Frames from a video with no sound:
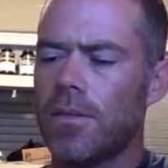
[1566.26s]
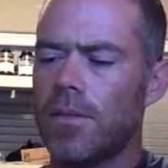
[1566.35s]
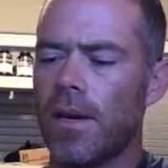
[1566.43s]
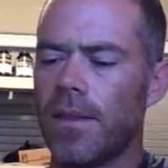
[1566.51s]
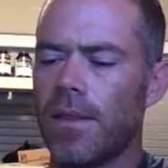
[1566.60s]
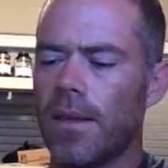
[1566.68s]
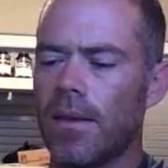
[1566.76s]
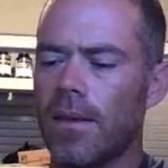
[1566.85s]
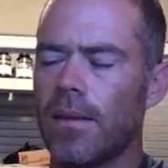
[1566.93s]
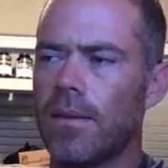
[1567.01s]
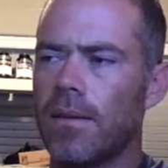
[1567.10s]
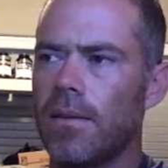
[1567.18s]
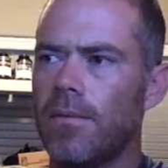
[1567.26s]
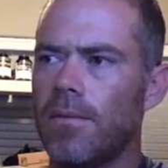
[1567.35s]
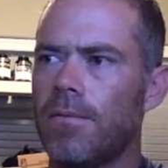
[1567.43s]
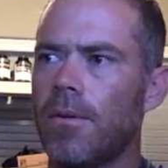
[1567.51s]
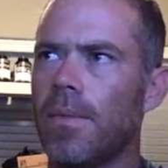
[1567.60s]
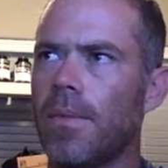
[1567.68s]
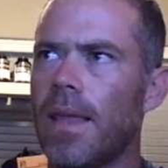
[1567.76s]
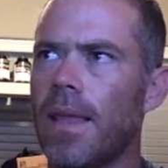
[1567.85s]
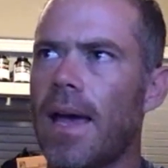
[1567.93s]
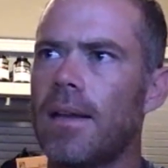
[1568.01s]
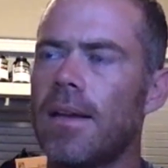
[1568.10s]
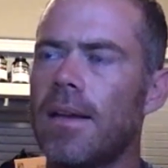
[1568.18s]
So I think from
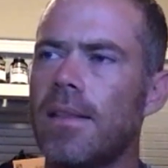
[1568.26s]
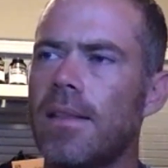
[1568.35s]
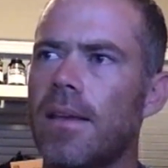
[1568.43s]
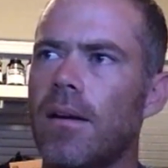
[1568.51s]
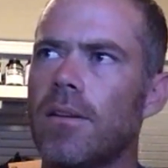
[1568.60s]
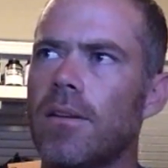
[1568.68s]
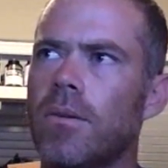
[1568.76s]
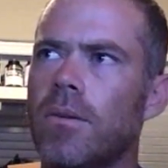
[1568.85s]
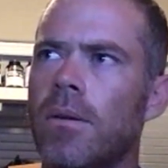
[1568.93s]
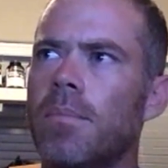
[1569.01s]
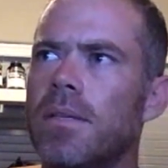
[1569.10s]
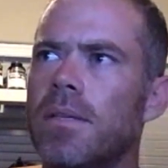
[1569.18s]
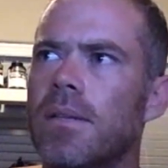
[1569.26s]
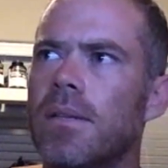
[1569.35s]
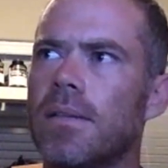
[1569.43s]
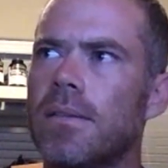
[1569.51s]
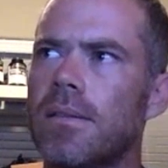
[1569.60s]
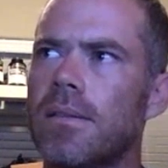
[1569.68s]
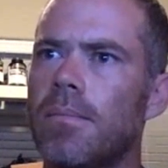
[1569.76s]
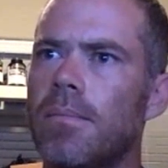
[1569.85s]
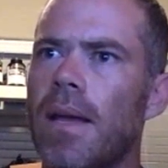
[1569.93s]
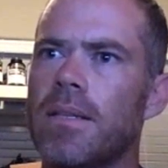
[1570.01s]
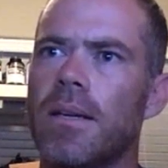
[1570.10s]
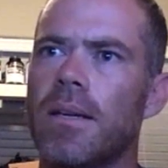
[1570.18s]
that, and then also in business,
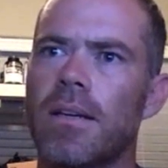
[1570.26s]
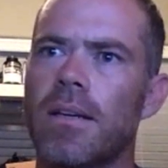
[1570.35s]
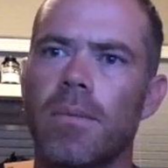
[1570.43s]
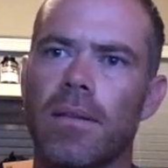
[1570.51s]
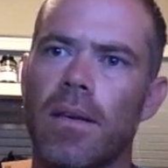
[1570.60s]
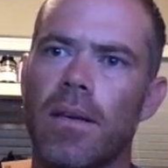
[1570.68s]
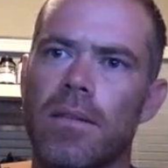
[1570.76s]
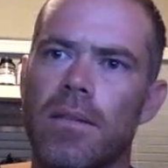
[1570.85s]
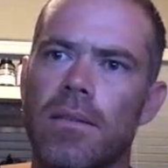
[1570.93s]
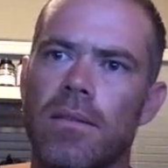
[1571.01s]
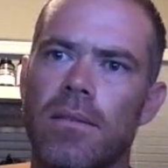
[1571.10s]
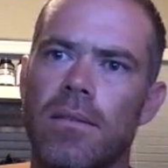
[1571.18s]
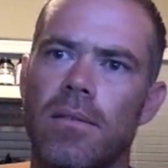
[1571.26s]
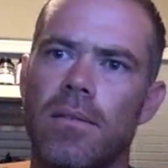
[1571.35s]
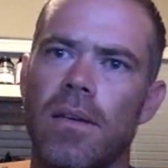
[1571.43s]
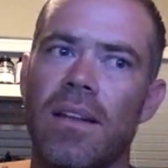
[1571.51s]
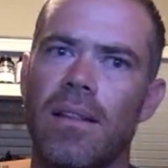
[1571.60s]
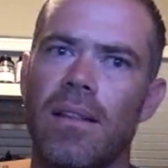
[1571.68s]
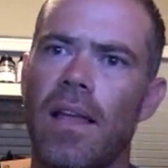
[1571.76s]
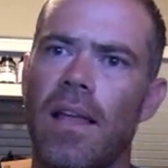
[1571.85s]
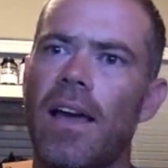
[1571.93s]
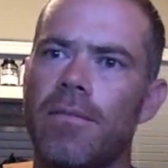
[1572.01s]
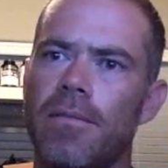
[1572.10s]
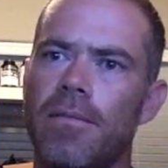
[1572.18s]
managing expectations, and in
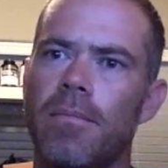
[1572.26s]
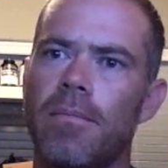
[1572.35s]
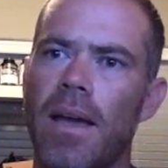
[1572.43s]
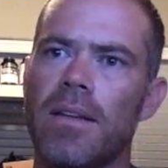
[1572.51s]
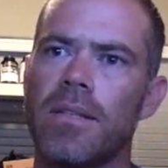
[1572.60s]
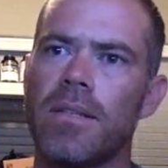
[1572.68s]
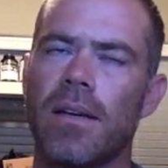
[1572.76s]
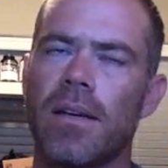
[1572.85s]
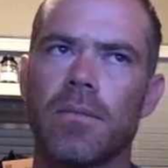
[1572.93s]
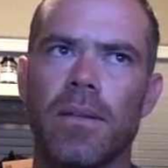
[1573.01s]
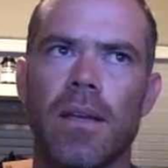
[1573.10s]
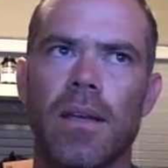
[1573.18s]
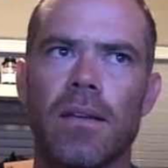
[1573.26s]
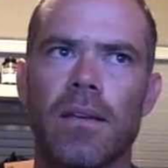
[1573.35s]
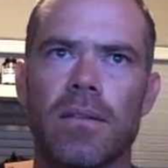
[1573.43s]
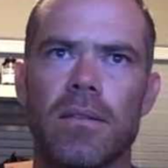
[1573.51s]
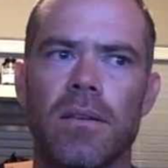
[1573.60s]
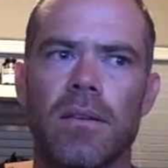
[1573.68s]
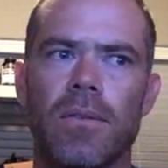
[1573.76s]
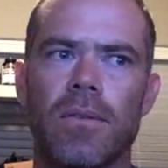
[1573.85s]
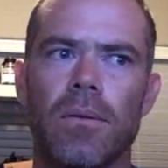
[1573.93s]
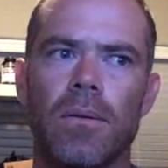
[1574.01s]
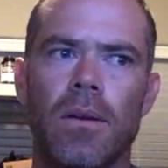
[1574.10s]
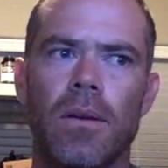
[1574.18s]
life, managing expectations. If
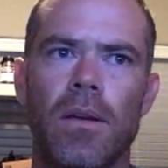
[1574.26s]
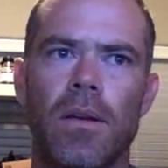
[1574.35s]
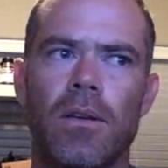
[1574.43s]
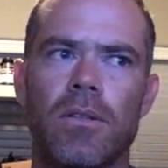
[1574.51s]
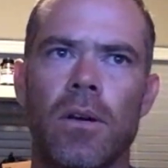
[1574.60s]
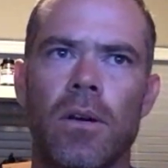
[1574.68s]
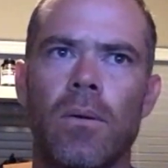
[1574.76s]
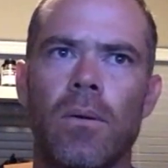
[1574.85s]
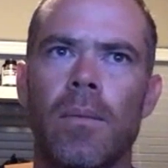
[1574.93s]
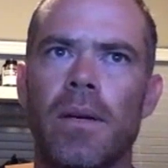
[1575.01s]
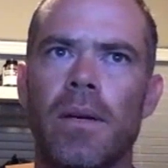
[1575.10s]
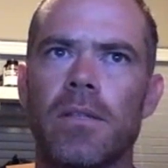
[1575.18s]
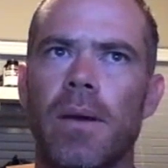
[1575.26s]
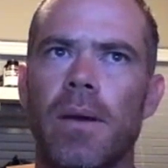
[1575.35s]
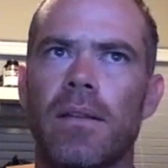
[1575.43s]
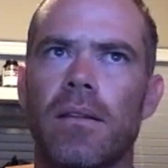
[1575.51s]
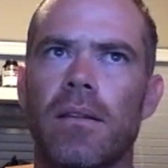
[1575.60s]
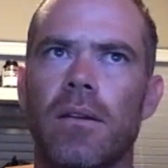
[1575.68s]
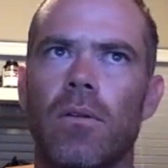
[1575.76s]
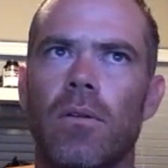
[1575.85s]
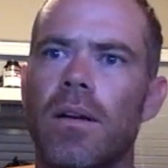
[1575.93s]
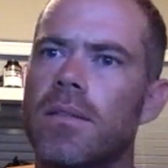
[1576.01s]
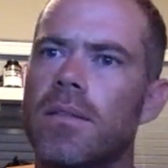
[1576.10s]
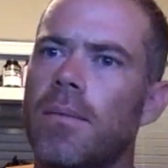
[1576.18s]
you show up expecting to
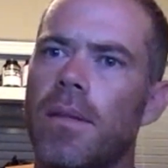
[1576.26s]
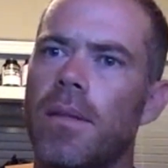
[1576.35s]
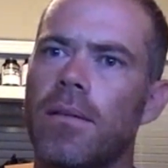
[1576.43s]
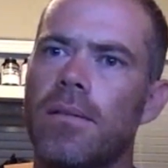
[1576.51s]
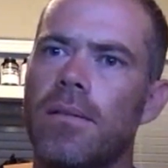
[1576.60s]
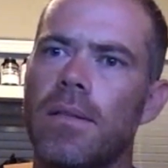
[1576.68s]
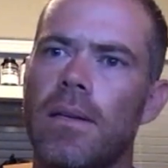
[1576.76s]
crush something,